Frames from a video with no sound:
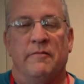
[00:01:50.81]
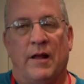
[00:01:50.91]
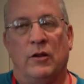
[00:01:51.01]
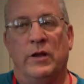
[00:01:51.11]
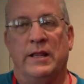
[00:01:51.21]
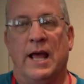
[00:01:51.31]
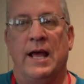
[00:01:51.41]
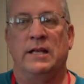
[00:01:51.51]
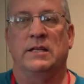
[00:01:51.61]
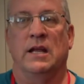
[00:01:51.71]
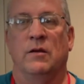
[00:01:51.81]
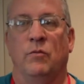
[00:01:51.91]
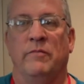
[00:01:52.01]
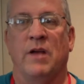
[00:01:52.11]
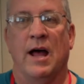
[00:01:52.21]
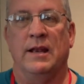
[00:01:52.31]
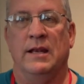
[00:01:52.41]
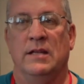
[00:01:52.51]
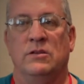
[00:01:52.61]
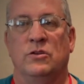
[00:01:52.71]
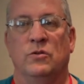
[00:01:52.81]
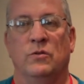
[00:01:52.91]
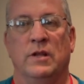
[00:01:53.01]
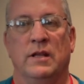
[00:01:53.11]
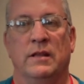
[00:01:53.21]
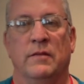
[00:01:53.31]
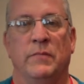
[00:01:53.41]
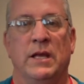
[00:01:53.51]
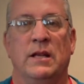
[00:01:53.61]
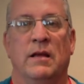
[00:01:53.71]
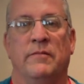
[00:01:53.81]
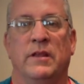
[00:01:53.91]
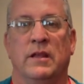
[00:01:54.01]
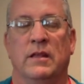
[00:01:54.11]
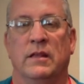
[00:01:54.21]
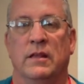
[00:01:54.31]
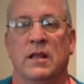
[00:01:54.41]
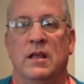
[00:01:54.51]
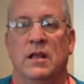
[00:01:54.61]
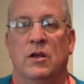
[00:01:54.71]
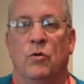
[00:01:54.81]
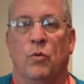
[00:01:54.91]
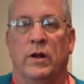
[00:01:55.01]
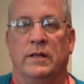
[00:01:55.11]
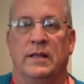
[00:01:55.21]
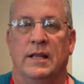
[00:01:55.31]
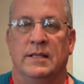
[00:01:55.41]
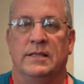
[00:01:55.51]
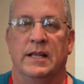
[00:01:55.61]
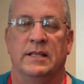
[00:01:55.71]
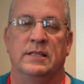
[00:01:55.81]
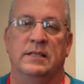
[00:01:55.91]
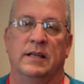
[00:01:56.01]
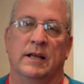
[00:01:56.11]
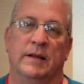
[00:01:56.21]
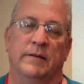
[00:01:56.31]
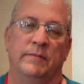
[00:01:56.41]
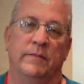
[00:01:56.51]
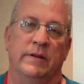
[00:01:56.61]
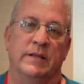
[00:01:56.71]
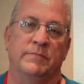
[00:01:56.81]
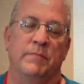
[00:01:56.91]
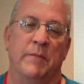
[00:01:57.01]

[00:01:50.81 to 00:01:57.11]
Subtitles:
Following that, we've gotten into the meat of the what is this this